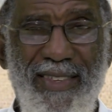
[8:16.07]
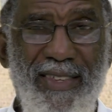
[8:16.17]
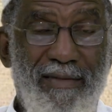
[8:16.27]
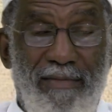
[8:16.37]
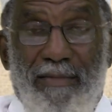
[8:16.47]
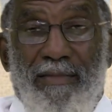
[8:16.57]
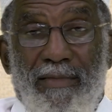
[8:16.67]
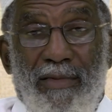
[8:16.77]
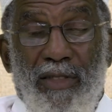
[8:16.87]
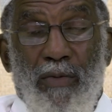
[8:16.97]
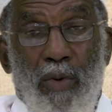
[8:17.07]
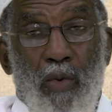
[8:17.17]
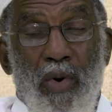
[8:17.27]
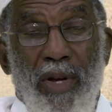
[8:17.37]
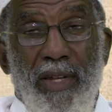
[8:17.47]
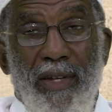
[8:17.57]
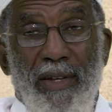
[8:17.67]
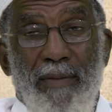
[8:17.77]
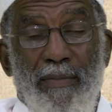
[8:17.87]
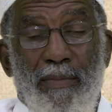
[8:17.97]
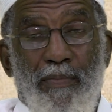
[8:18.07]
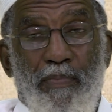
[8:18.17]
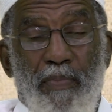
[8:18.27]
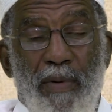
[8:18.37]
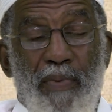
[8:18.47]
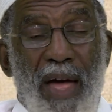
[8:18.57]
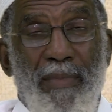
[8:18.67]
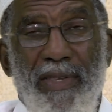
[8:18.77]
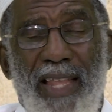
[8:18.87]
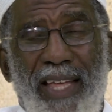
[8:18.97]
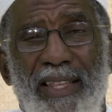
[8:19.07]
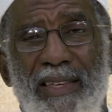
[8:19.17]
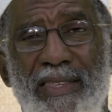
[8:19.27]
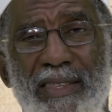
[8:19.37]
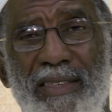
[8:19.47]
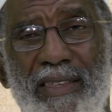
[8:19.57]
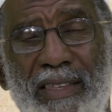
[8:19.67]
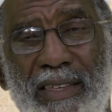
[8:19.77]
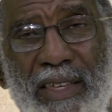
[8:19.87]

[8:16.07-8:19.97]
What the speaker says: is it the reward been promised like this?